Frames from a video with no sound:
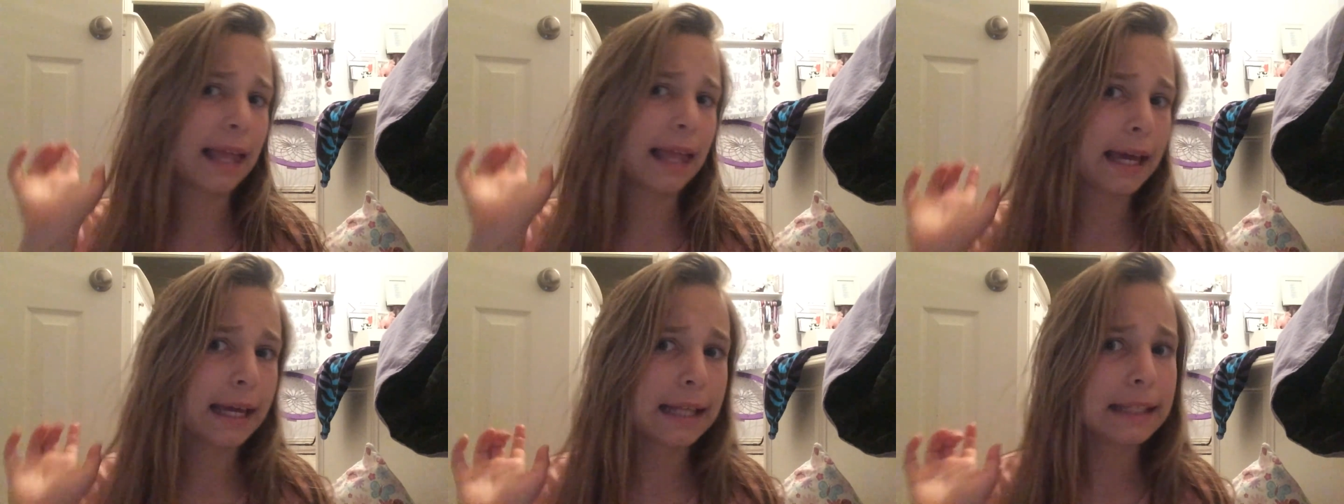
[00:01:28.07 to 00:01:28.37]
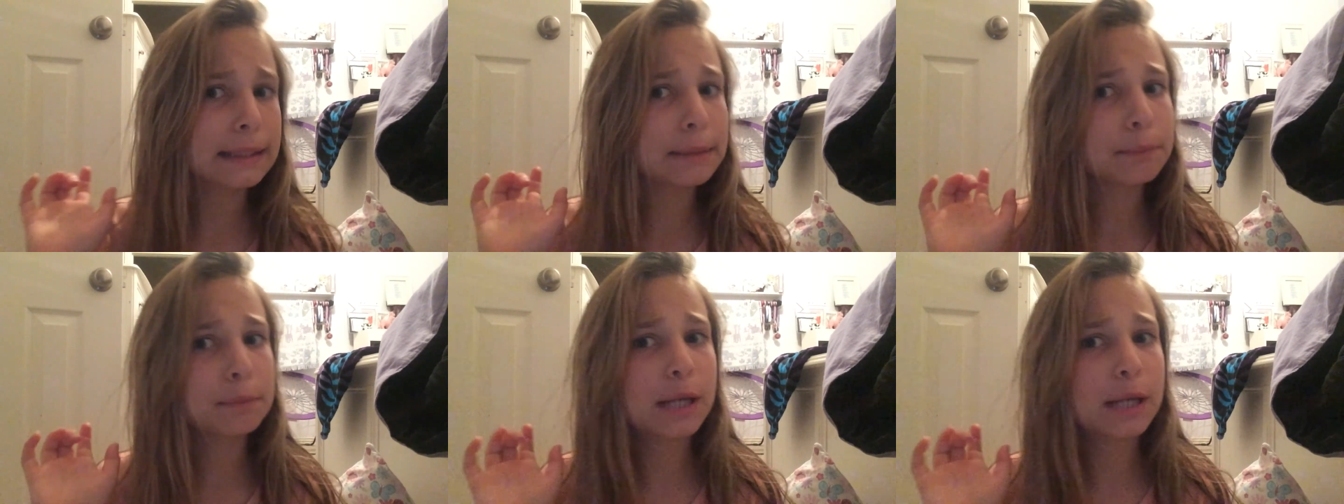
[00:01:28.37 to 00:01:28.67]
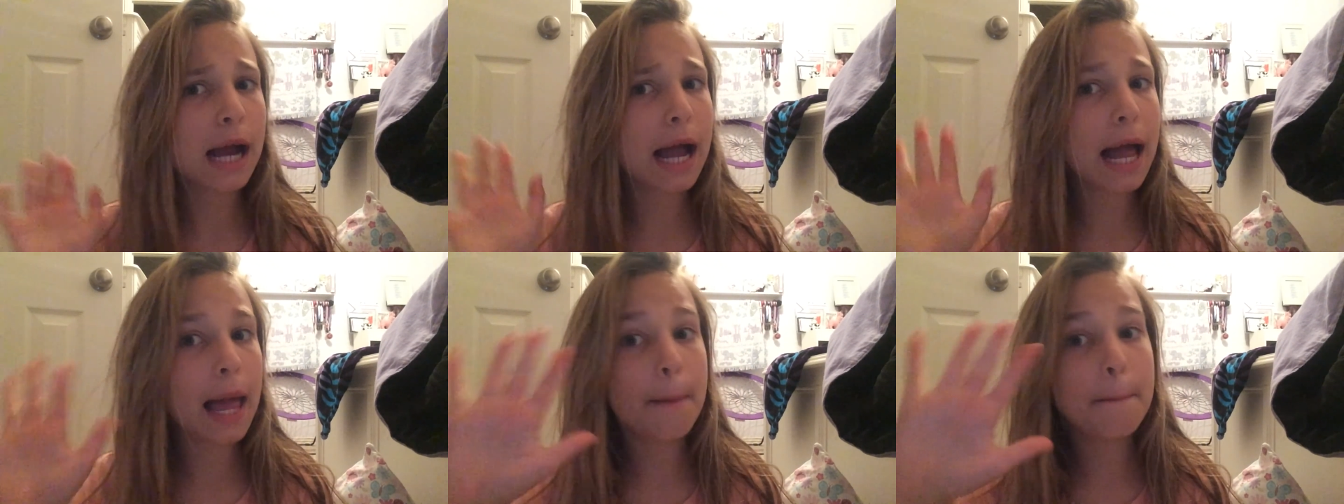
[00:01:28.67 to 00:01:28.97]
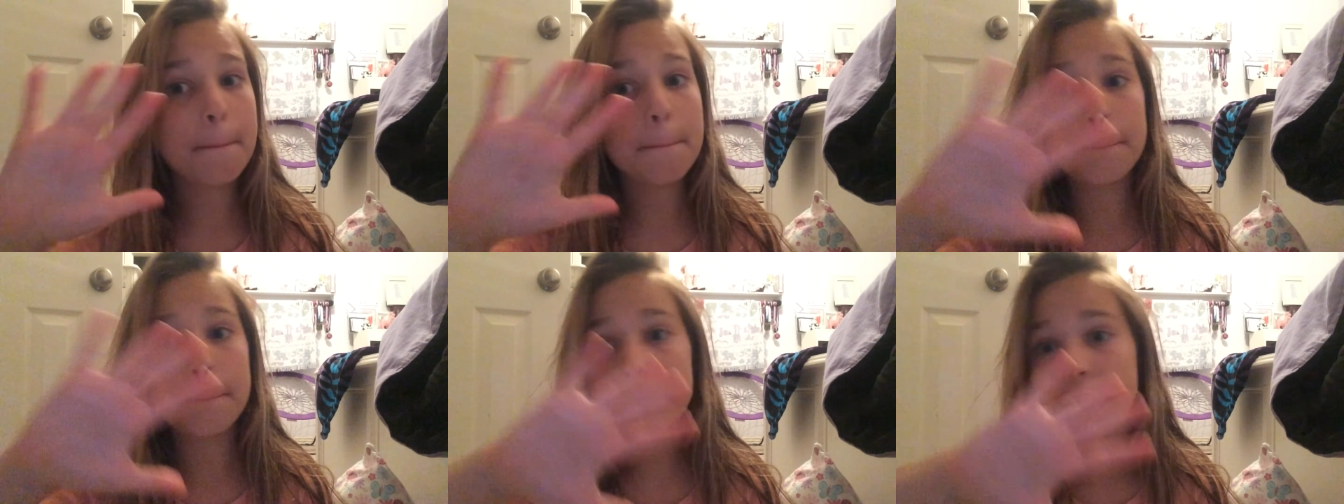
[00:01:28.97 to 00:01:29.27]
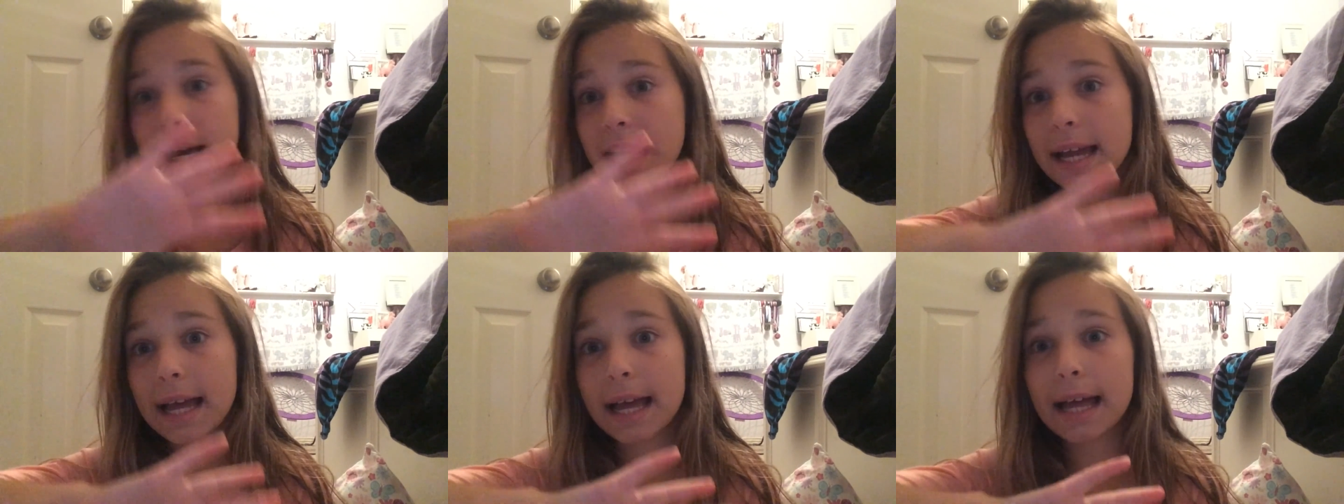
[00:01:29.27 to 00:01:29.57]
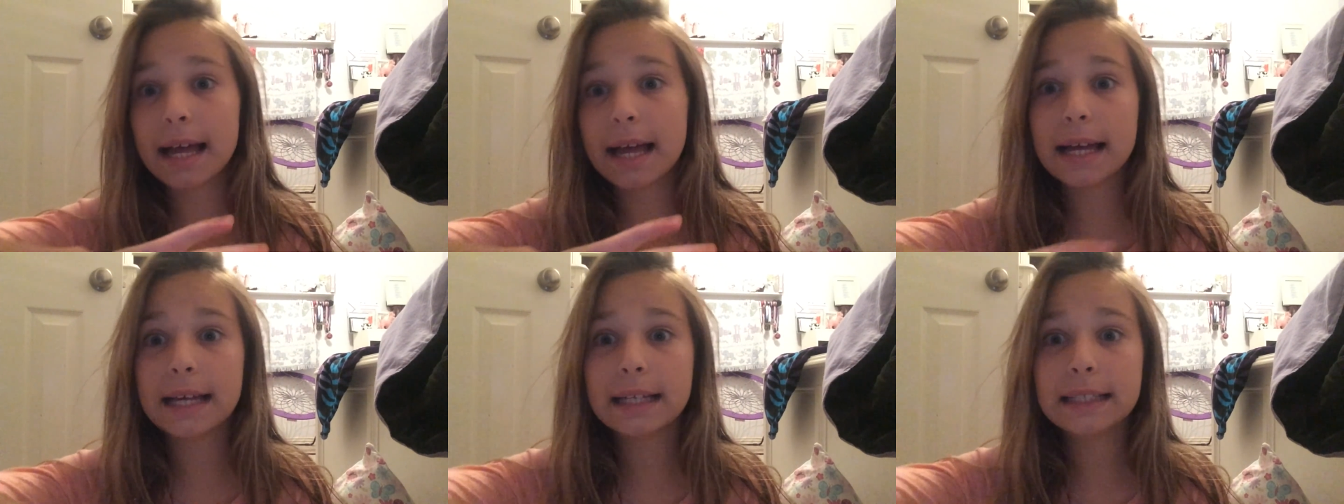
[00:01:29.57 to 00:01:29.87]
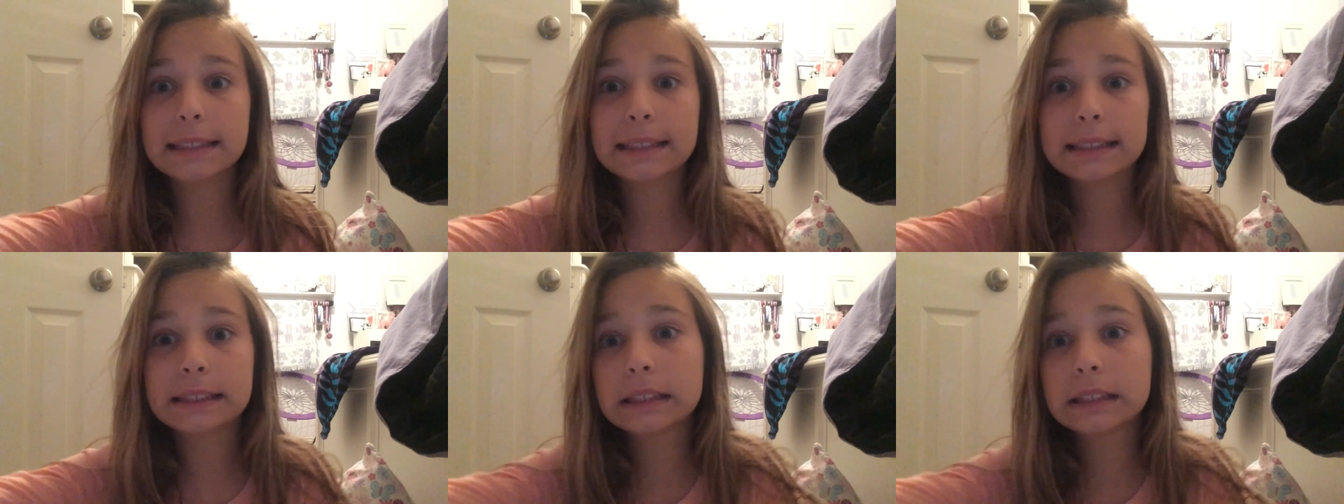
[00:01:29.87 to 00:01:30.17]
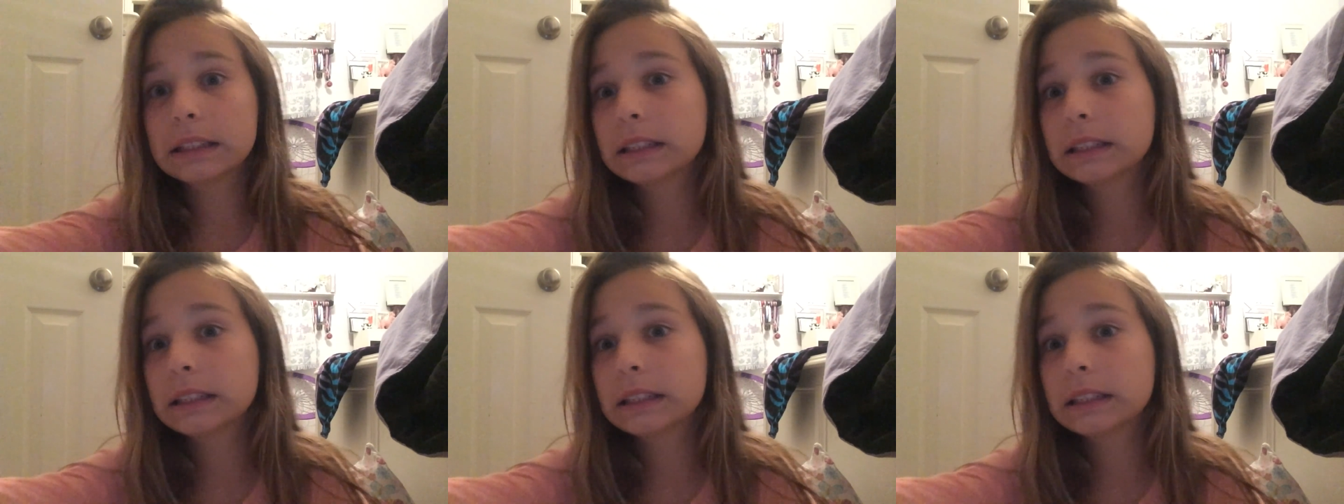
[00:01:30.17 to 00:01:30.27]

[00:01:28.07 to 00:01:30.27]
like, and subscribe. Bye, guys.